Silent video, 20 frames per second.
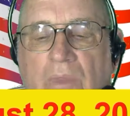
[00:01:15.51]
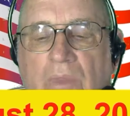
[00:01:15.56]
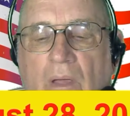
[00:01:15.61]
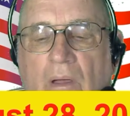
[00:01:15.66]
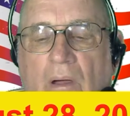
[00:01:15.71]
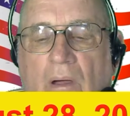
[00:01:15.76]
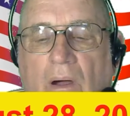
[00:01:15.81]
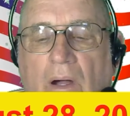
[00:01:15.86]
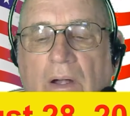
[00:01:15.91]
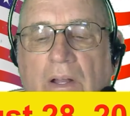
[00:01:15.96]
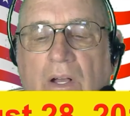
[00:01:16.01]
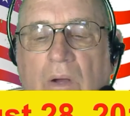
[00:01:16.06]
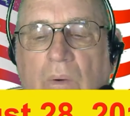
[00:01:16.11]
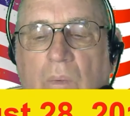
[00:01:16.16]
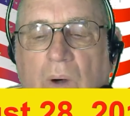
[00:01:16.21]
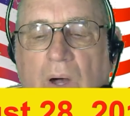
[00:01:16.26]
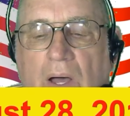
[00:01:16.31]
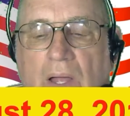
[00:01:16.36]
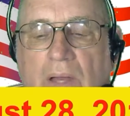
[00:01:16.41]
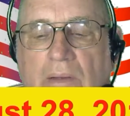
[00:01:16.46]
Article
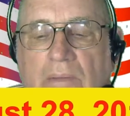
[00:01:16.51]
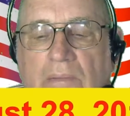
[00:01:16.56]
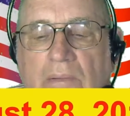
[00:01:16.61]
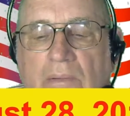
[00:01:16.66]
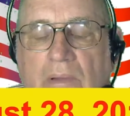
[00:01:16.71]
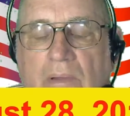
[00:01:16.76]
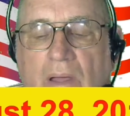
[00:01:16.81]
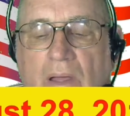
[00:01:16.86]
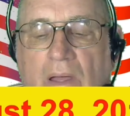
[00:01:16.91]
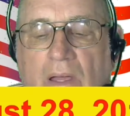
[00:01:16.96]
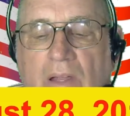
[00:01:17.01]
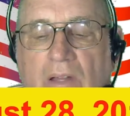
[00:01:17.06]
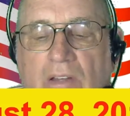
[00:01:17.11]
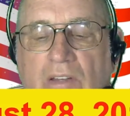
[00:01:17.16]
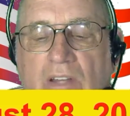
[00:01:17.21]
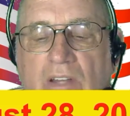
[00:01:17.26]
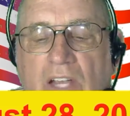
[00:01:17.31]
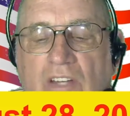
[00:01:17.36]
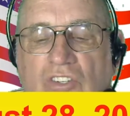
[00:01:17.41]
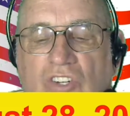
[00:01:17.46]
1,
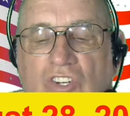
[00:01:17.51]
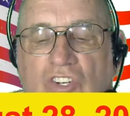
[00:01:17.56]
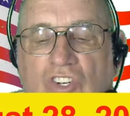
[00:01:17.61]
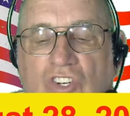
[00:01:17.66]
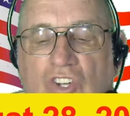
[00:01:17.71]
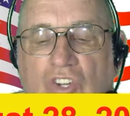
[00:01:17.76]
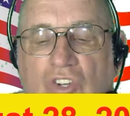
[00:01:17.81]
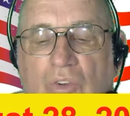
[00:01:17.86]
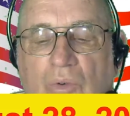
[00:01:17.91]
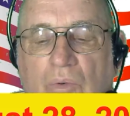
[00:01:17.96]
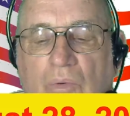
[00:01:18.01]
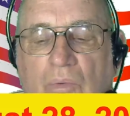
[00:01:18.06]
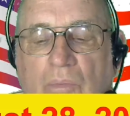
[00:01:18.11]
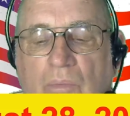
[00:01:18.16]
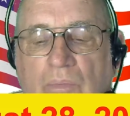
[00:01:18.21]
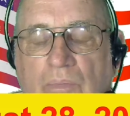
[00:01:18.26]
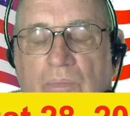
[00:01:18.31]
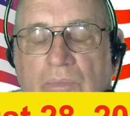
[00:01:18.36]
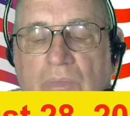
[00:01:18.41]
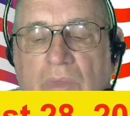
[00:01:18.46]
Section 2,
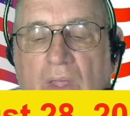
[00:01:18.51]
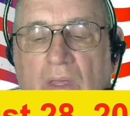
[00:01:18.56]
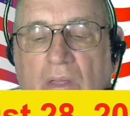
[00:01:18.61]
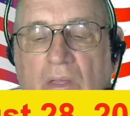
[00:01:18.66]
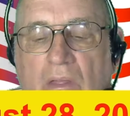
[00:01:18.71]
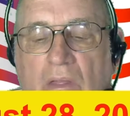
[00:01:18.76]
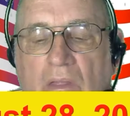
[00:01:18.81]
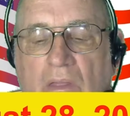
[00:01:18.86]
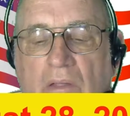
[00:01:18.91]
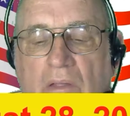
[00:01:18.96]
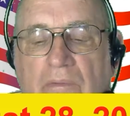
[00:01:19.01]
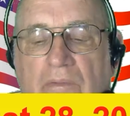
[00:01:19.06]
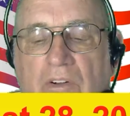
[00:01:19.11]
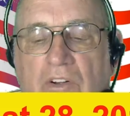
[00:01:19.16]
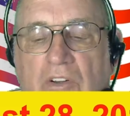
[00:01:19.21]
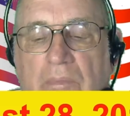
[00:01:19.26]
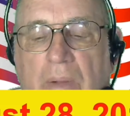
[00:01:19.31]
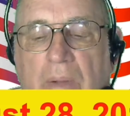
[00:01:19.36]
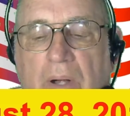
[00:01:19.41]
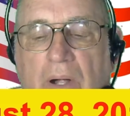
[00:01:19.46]
the
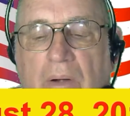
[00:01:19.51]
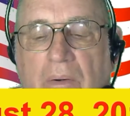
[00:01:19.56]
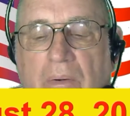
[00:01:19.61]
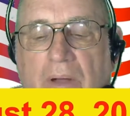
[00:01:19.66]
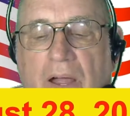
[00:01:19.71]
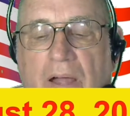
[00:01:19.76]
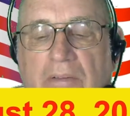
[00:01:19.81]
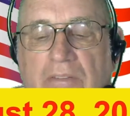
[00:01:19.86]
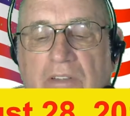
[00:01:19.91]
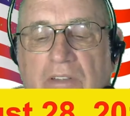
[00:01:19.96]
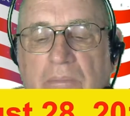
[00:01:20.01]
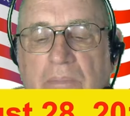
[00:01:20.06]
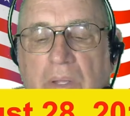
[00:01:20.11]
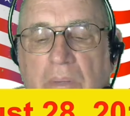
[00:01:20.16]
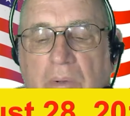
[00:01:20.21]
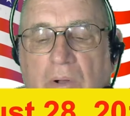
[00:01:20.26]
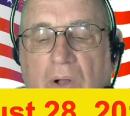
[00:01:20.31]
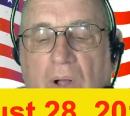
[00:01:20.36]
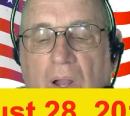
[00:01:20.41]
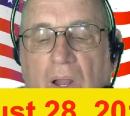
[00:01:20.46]
first paragraph, some
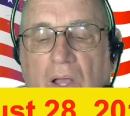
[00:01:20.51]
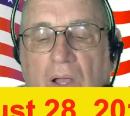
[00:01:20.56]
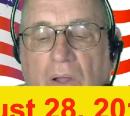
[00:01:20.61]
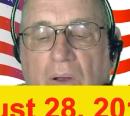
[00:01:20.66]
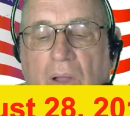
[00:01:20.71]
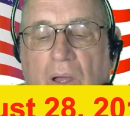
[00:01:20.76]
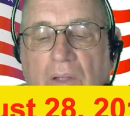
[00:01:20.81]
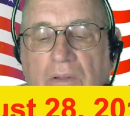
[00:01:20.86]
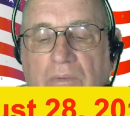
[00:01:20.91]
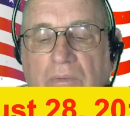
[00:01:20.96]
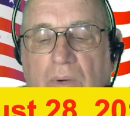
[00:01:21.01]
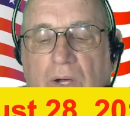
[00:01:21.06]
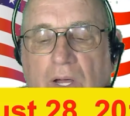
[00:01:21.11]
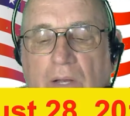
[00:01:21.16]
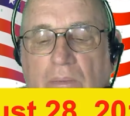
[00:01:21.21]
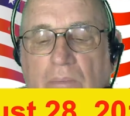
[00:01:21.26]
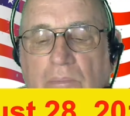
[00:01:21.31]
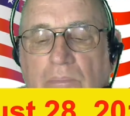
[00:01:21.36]
people call it Clause 1.